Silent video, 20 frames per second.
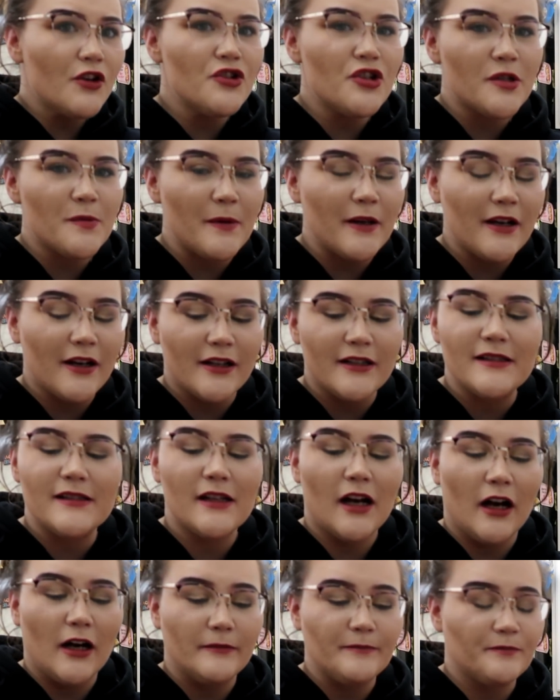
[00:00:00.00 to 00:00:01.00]
just because
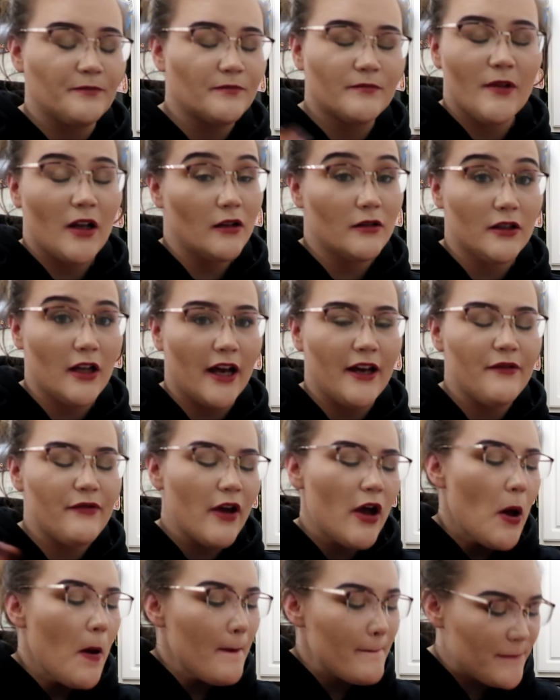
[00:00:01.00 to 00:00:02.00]
um, life.
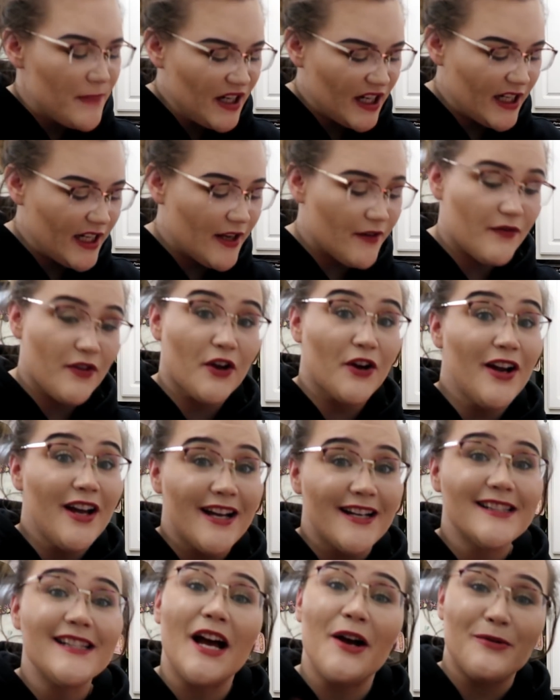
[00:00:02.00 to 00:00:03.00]
But if there
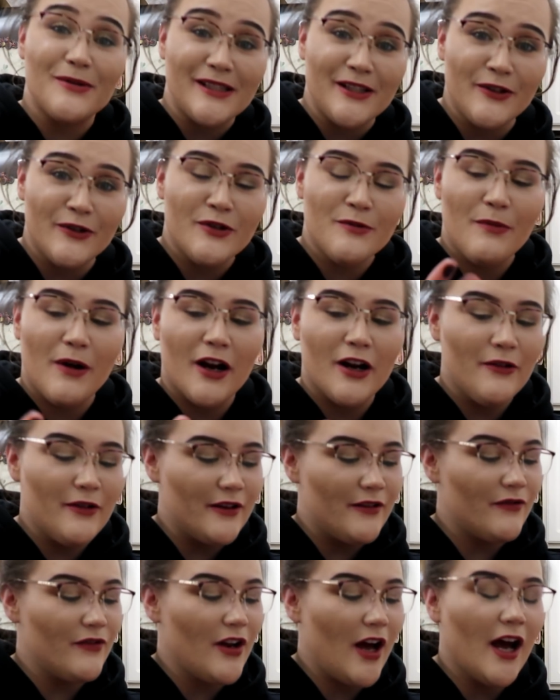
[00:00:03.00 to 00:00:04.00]
is, I will see you tomorrow.
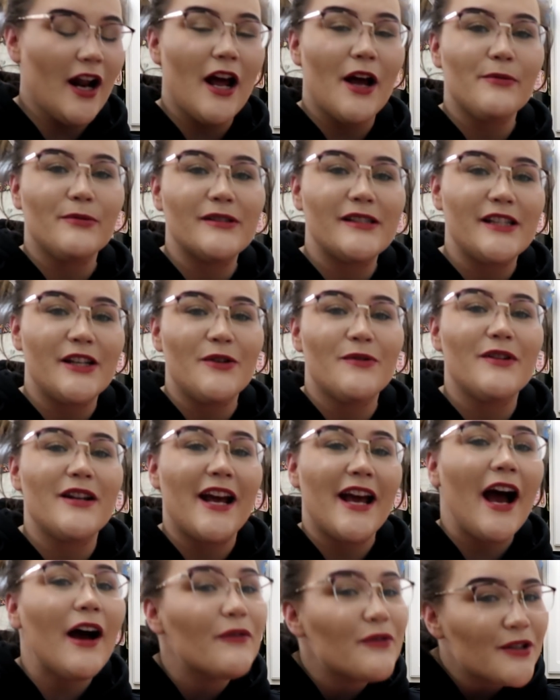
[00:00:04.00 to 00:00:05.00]
And if not, I will see you the
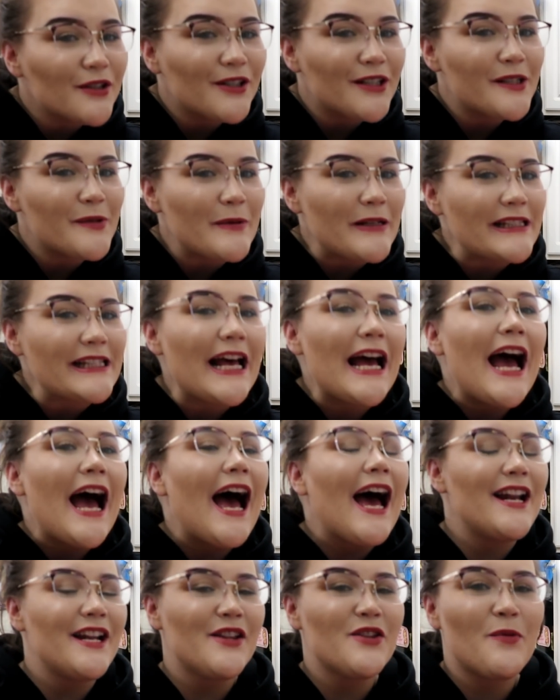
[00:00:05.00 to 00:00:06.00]
day after Christmas.
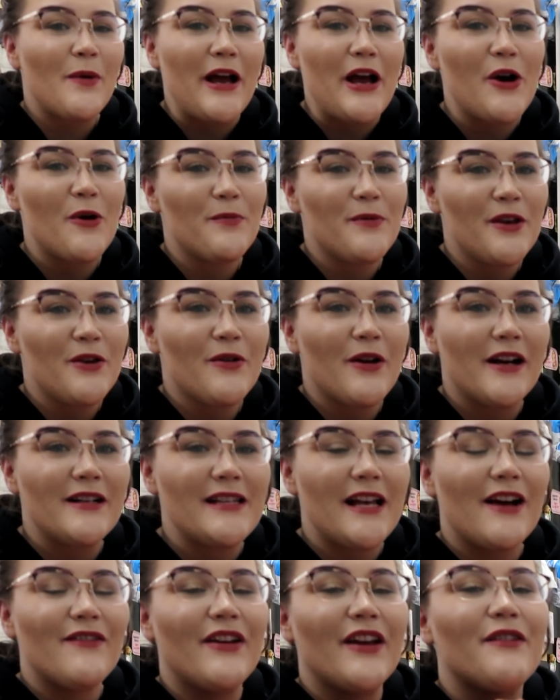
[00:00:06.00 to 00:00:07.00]
And either way, I hope that you
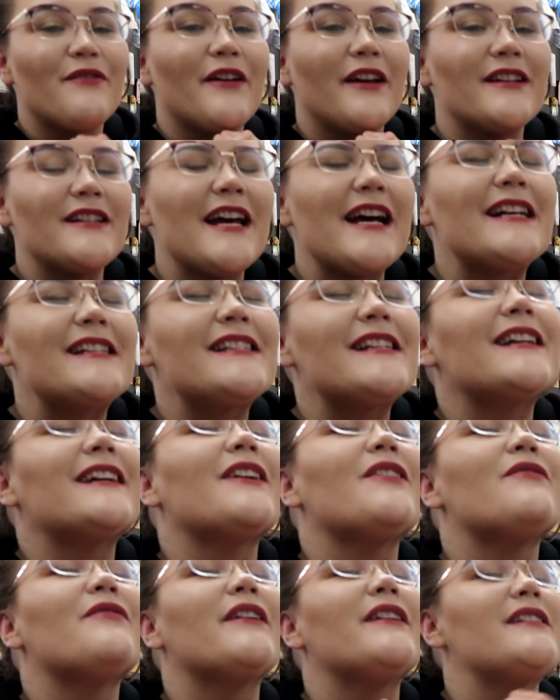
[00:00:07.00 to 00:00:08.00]
guys have a
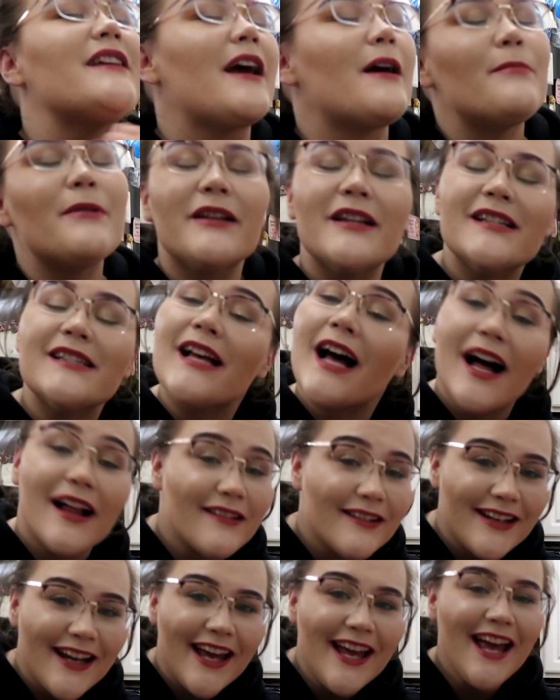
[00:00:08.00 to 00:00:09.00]
fantastic, fantabulous
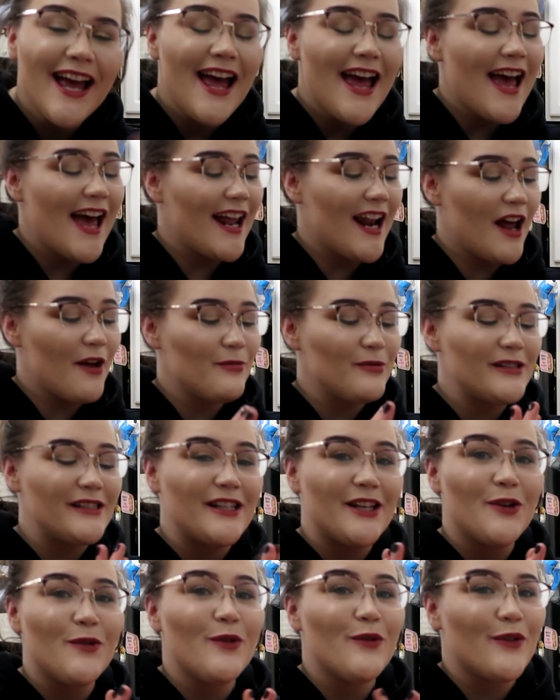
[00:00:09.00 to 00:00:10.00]
holiday. And I will
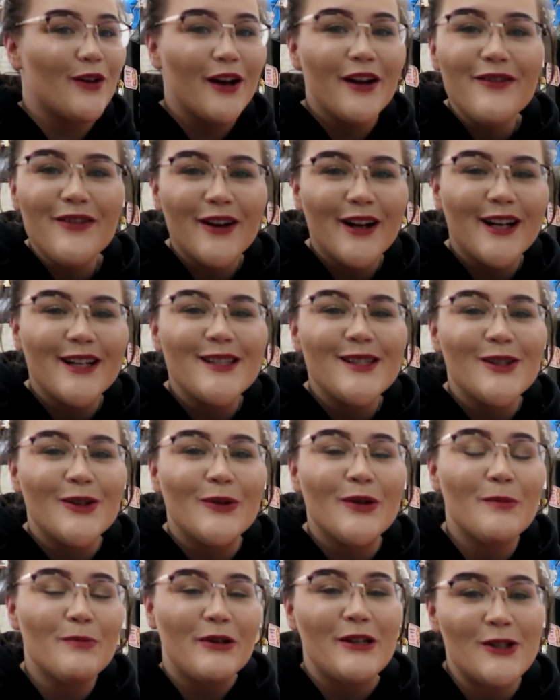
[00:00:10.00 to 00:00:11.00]
see you very, very
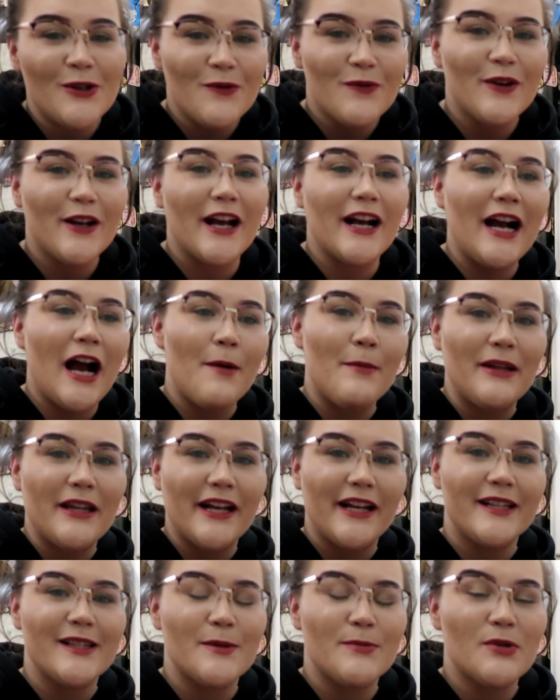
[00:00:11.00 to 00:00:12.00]
soon. Please don't forget, comment,
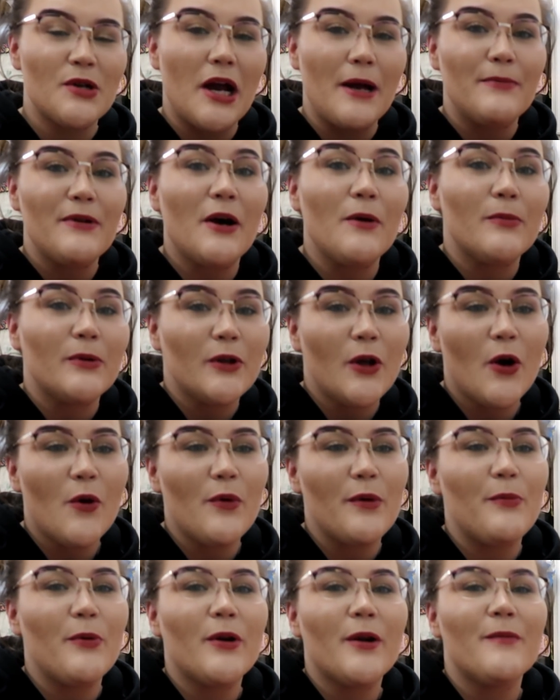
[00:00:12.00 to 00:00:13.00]
like, and subscribe down below.
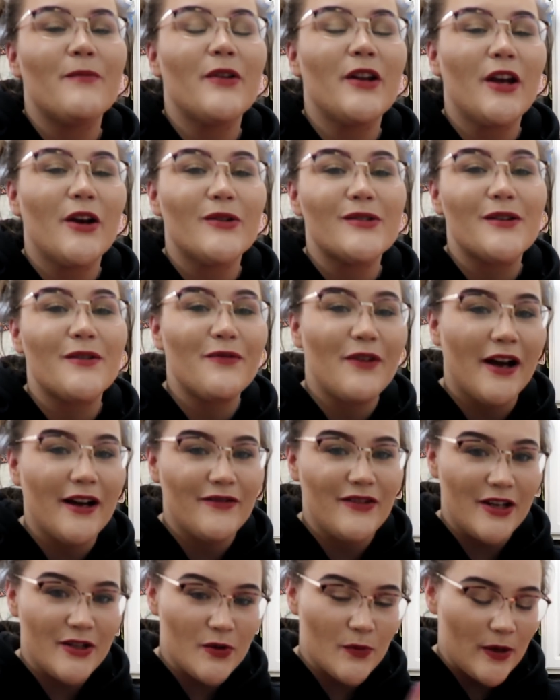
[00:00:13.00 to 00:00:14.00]
We put up videos
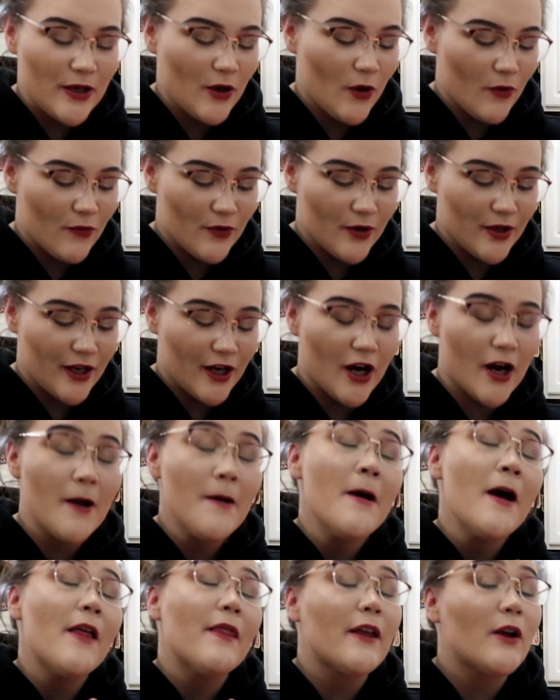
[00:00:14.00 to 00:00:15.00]
five days a week over here.
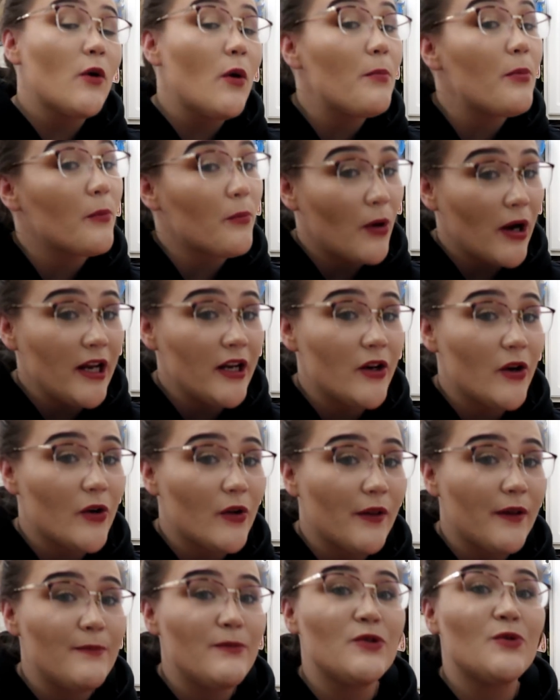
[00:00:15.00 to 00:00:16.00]
They go up bright and
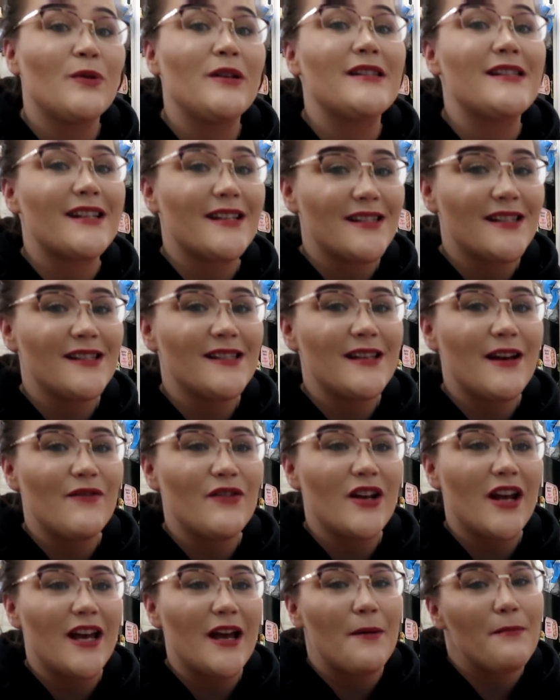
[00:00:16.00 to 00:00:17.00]
early between 6 and
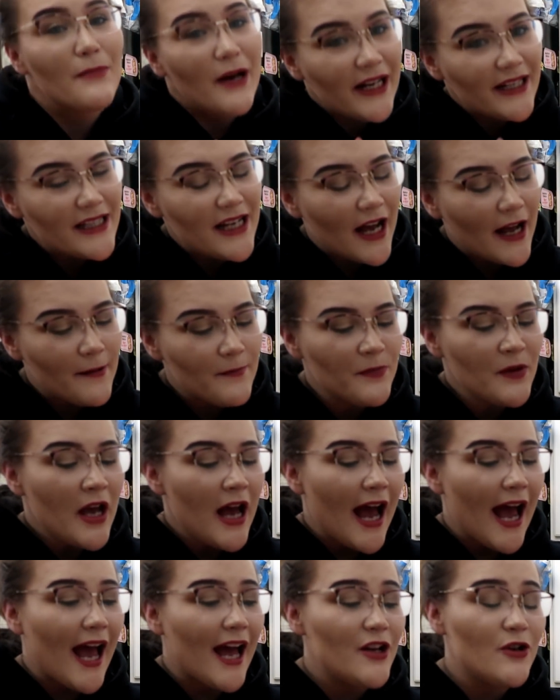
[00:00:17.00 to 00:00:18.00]
7 a.m. my time.
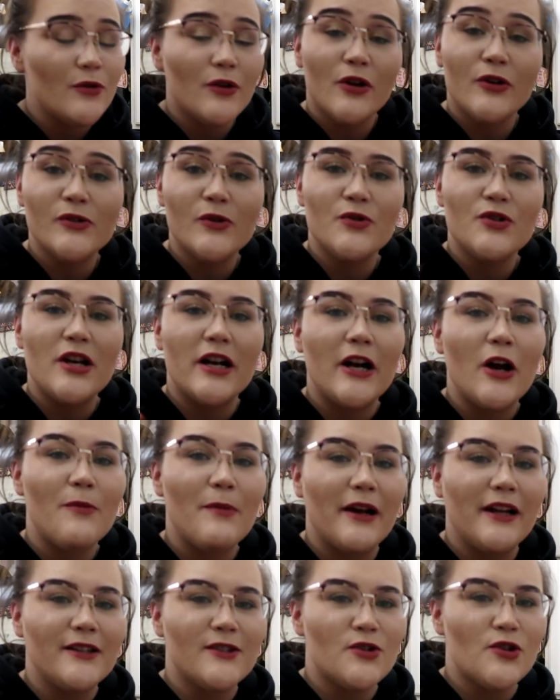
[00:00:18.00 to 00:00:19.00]
And you can also check out
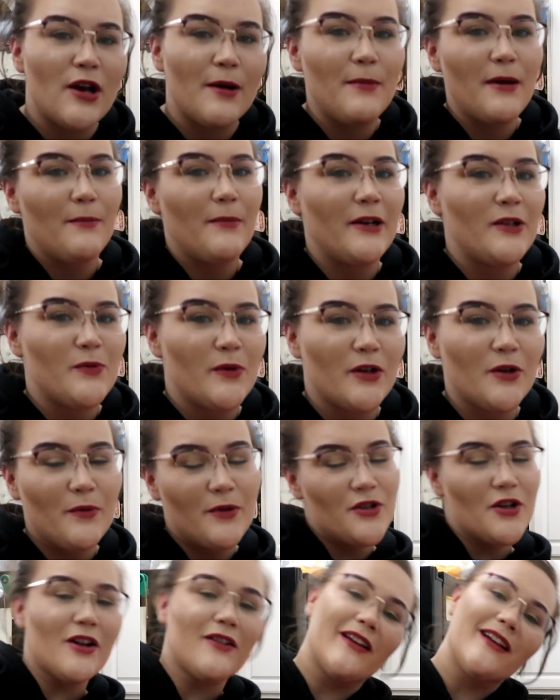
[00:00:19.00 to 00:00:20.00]
my Instagram and my Twitter,
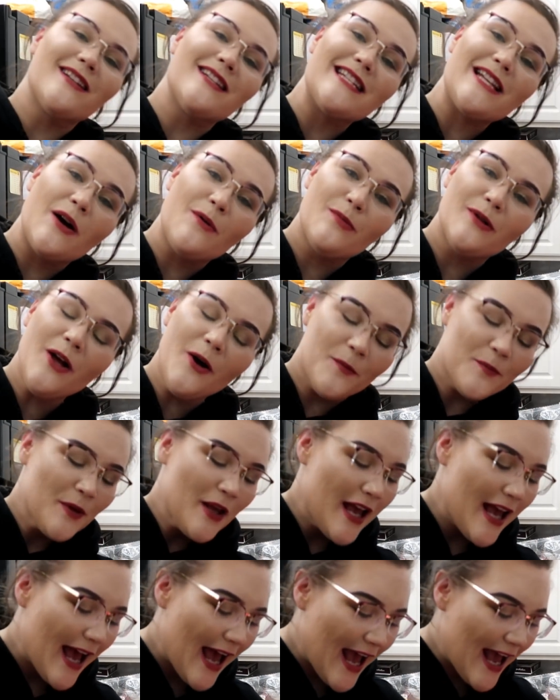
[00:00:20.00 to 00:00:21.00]
which are linked down below.
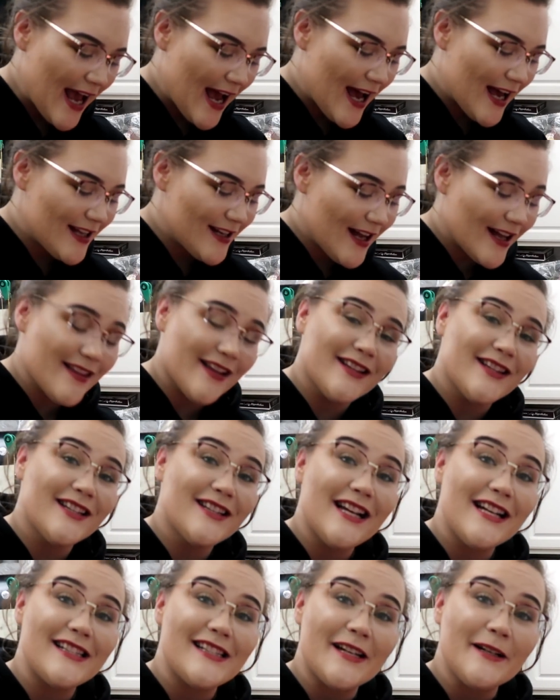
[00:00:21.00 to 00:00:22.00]
And I think
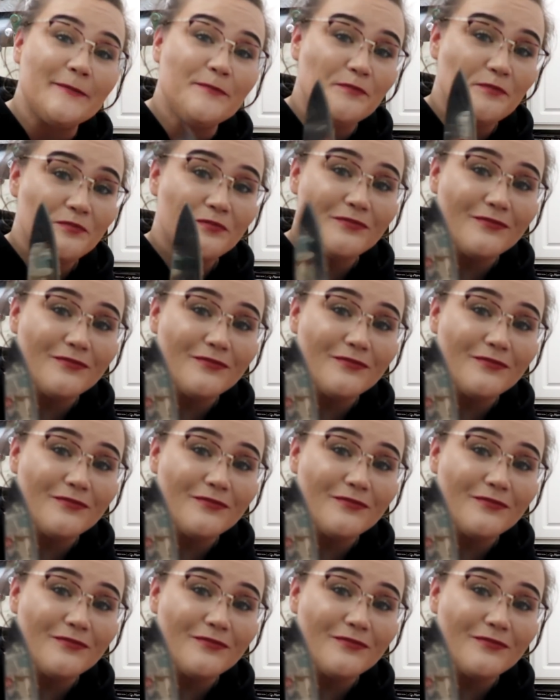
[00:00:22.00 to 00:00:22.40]
that that's it